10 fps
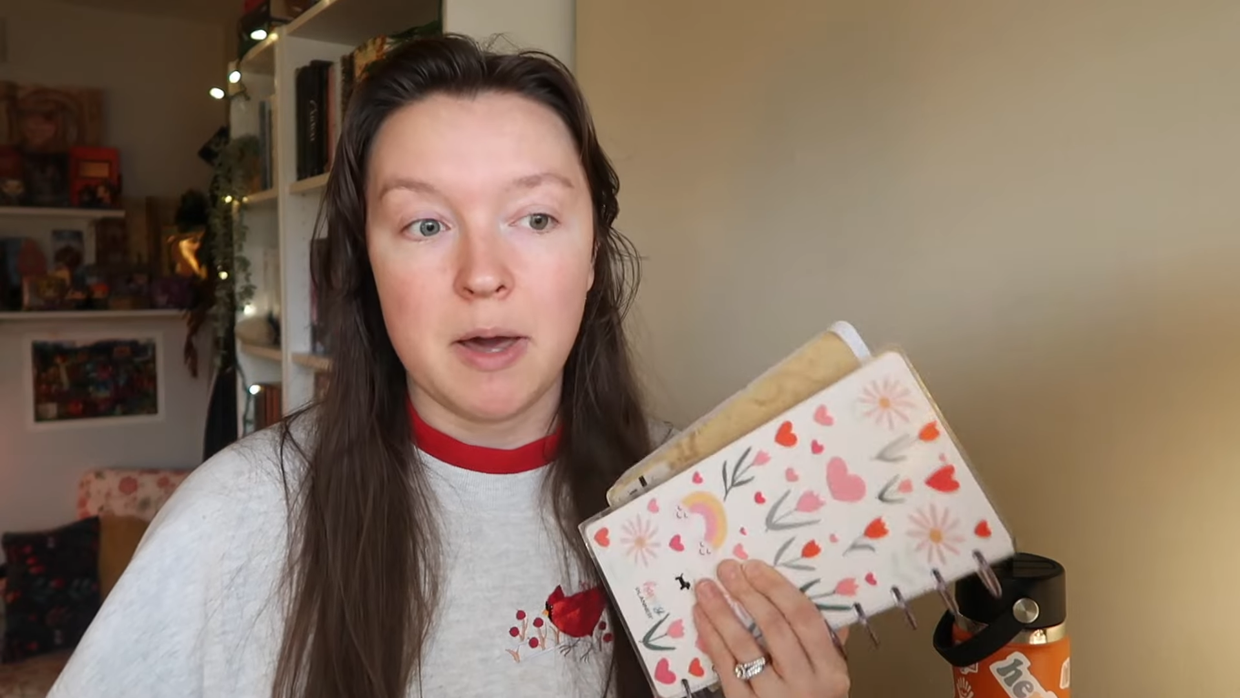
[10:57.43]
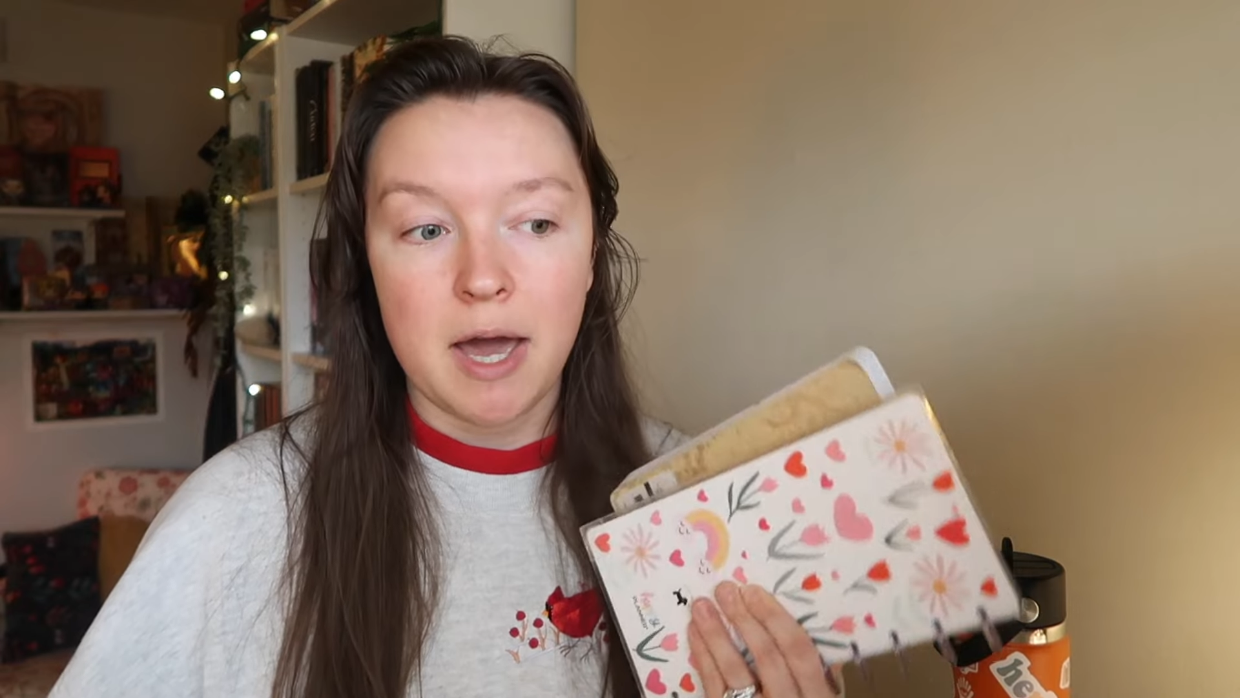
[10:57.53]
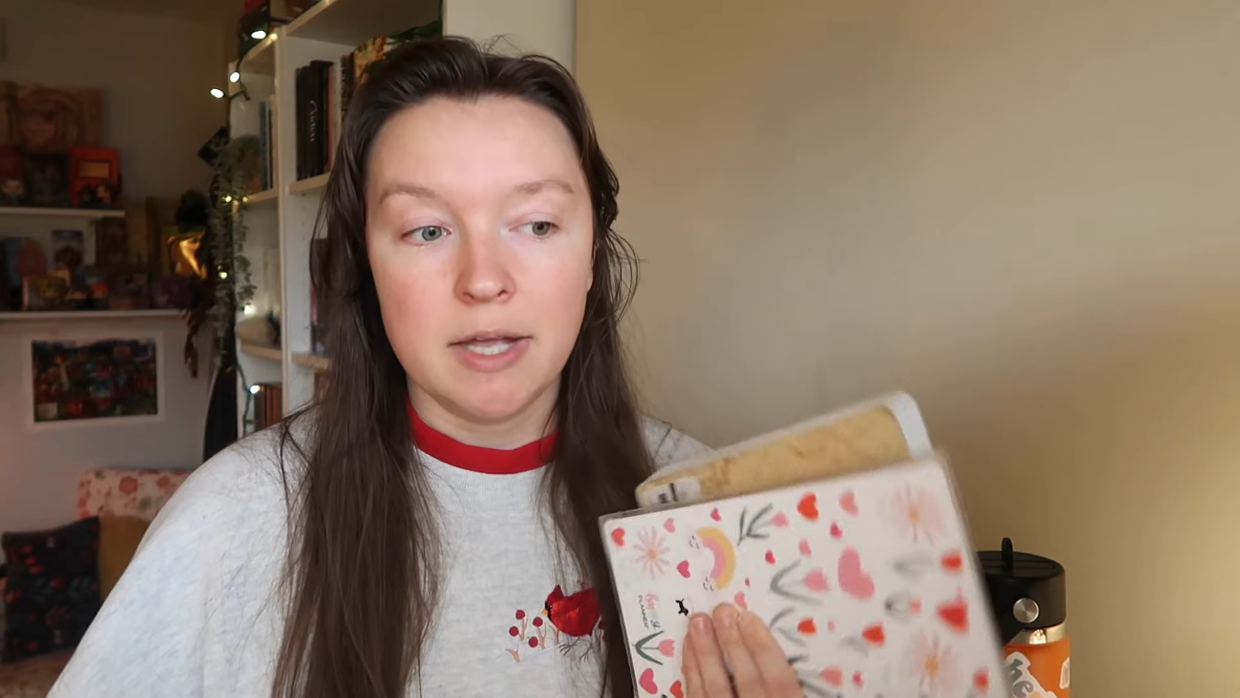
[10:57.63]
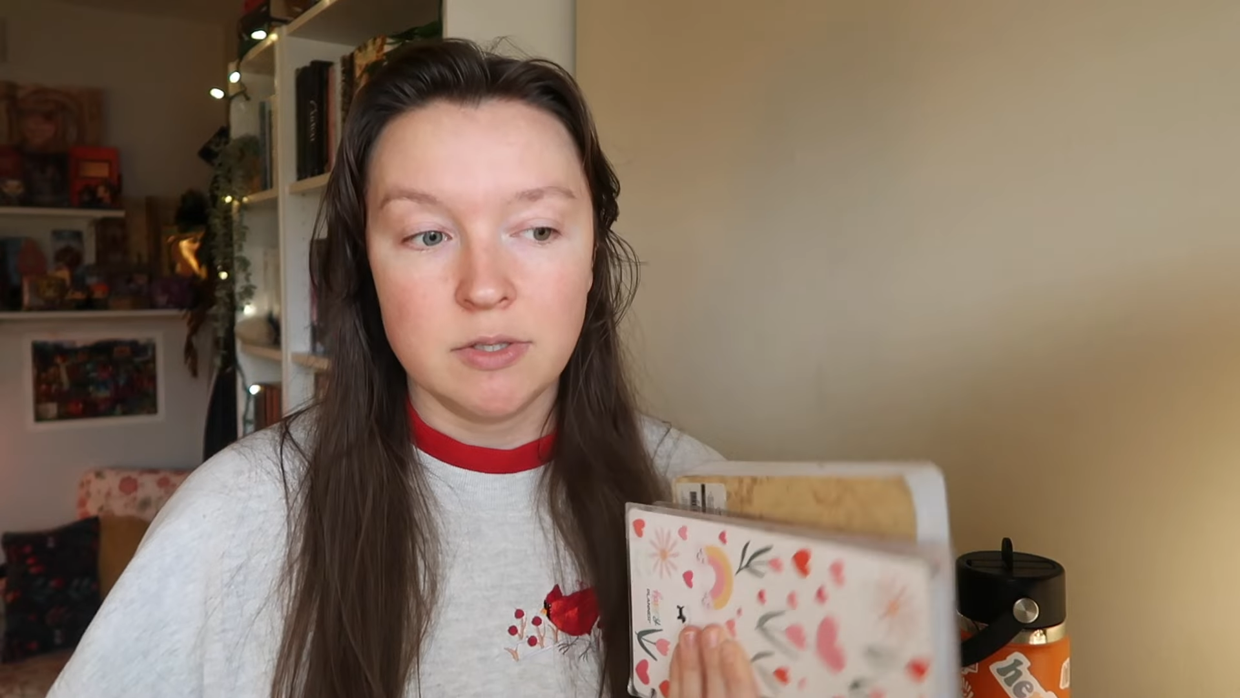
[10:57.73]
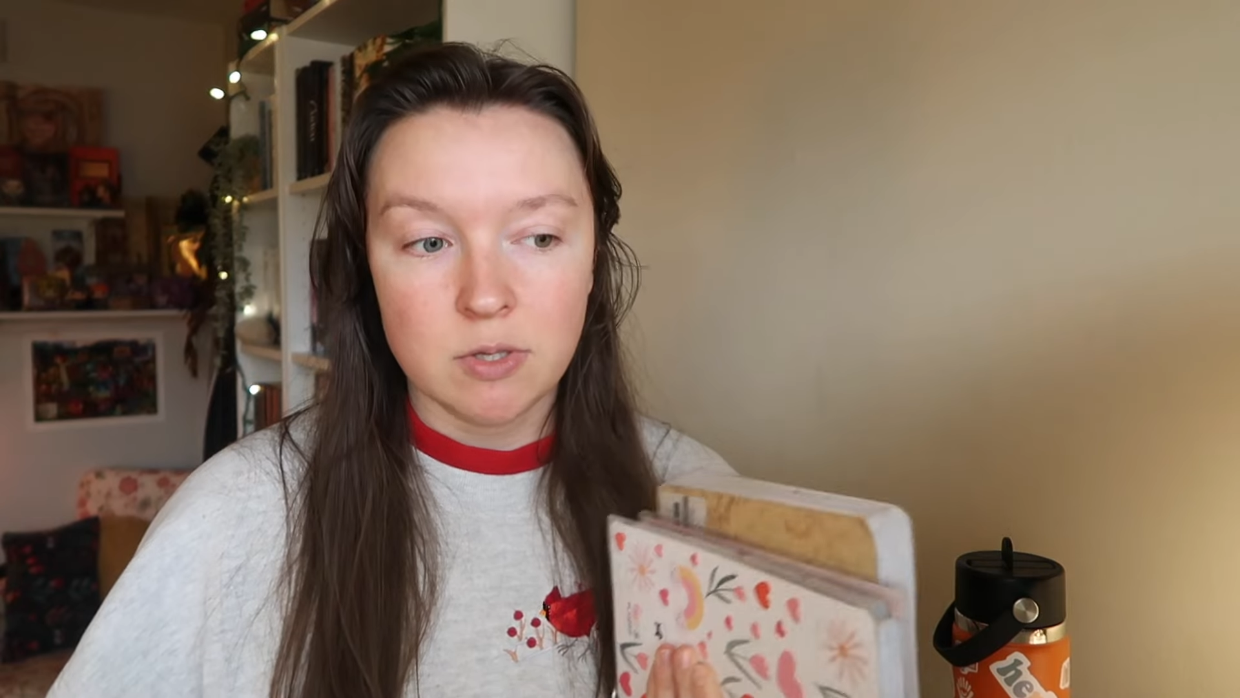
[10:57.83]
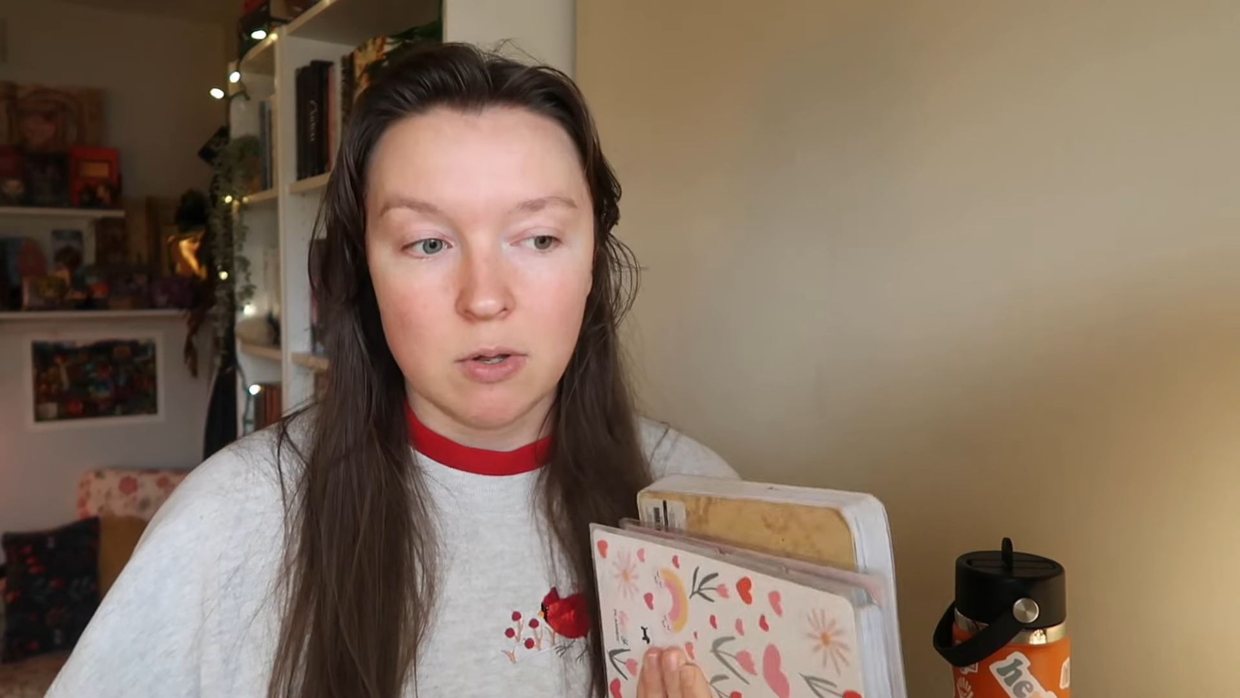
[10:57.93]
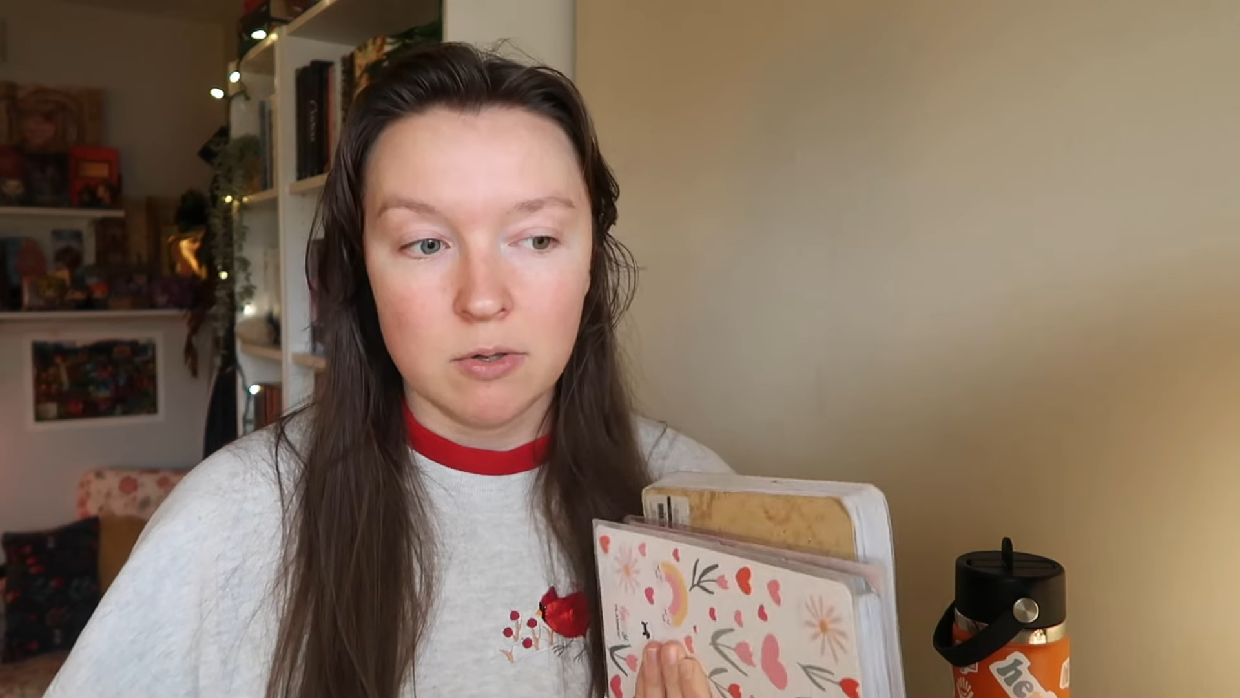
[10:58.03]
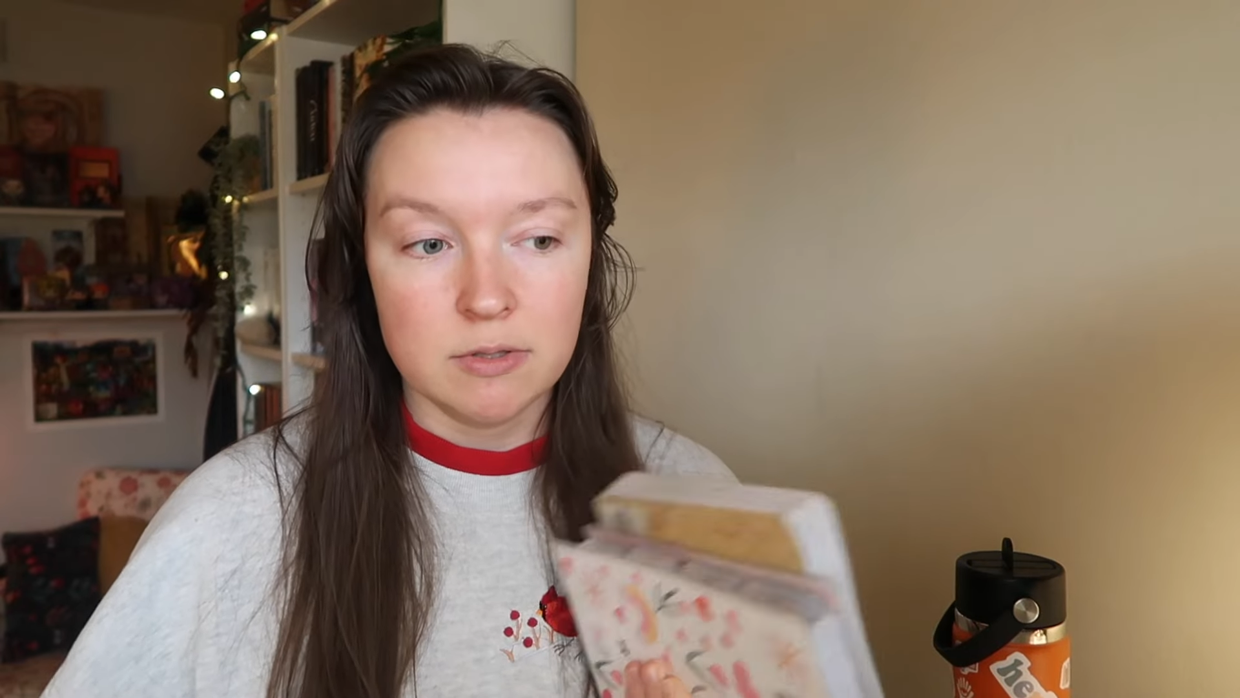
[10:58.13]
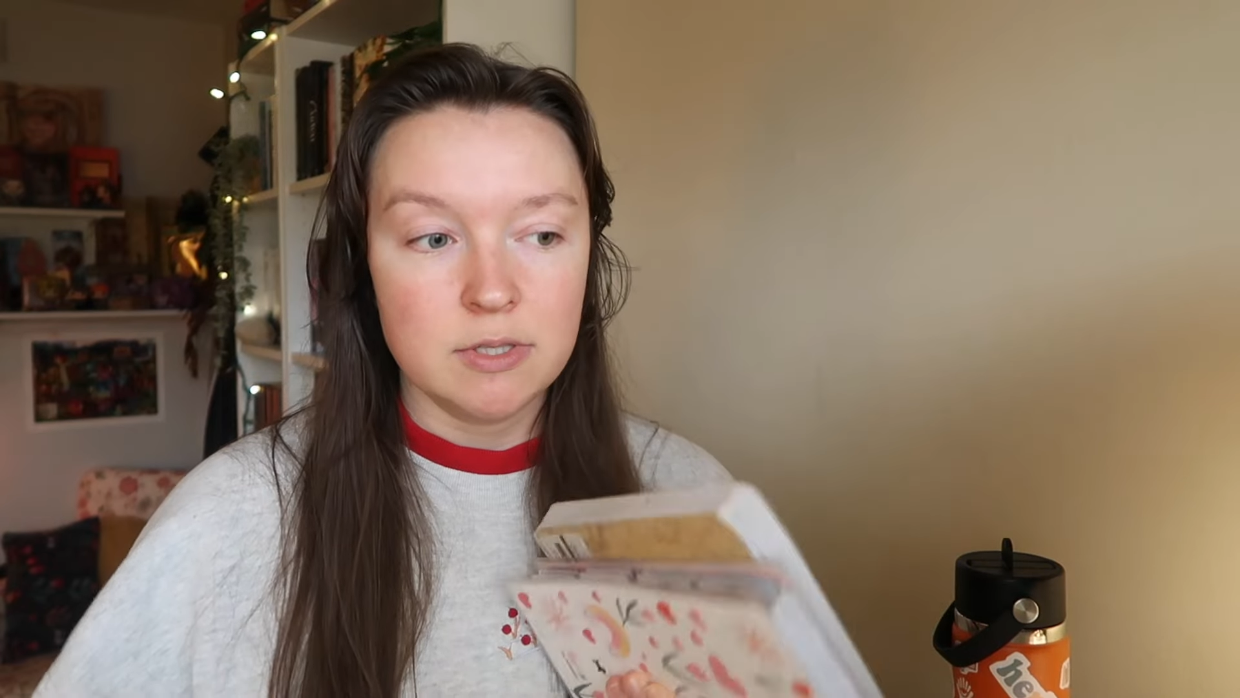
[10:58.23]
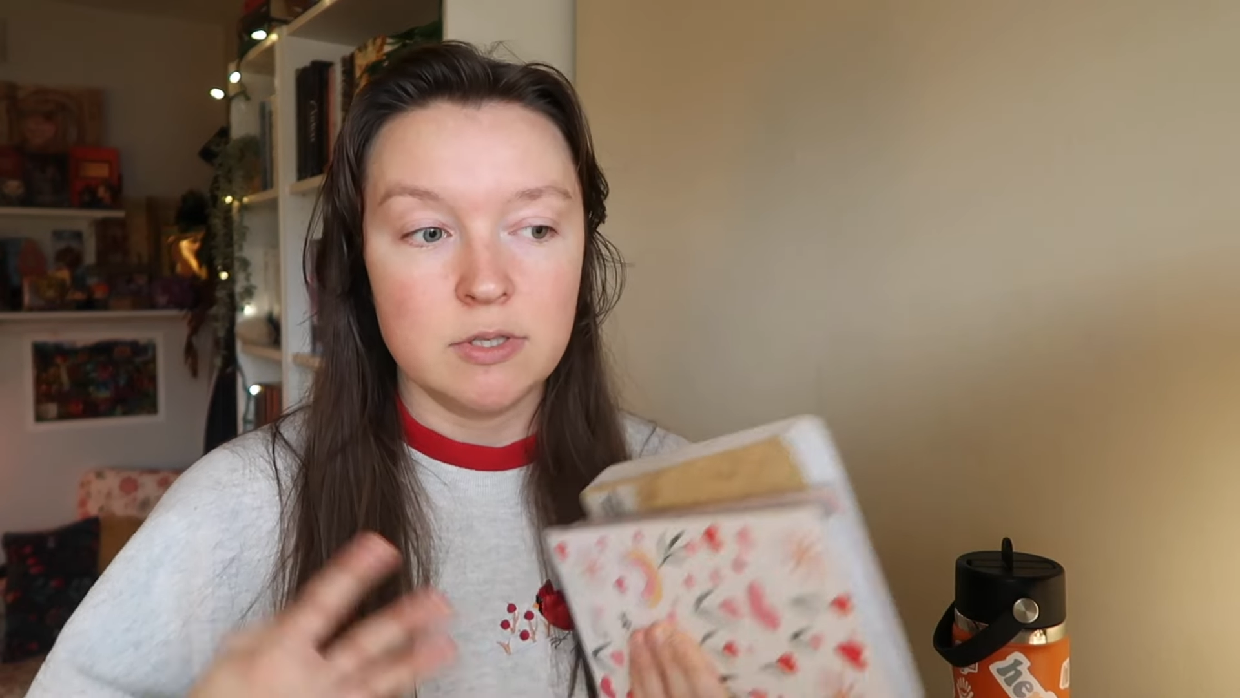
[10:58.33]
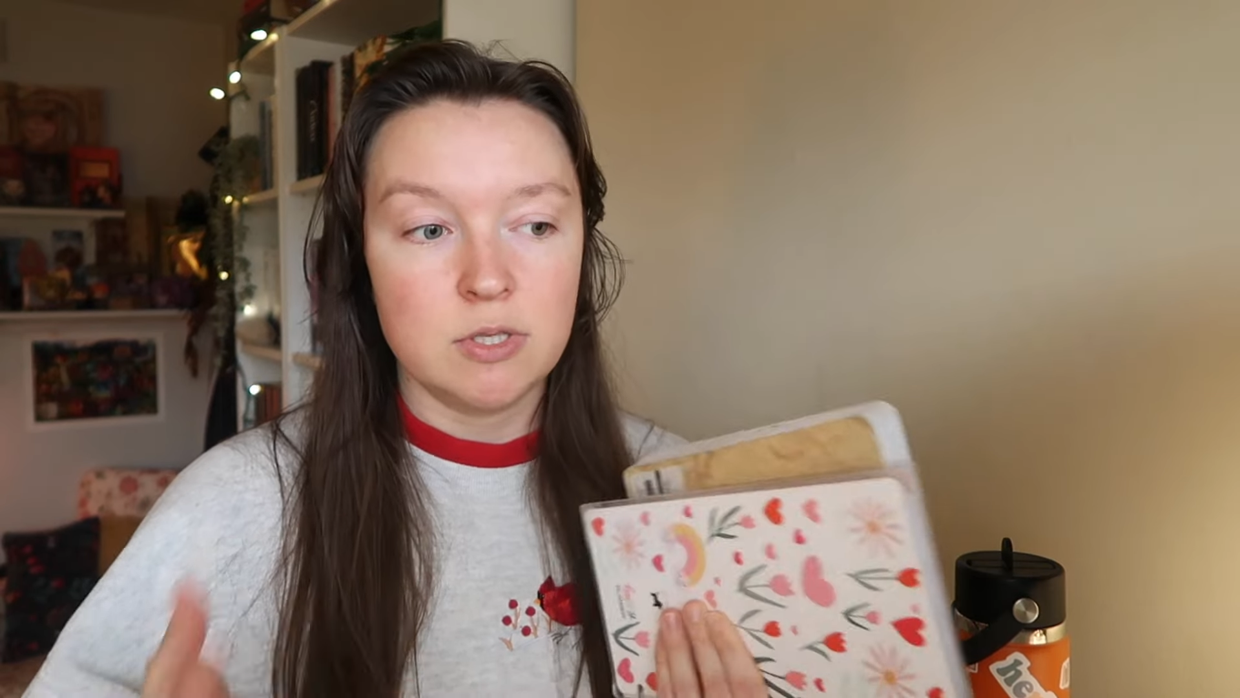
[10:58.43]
and sold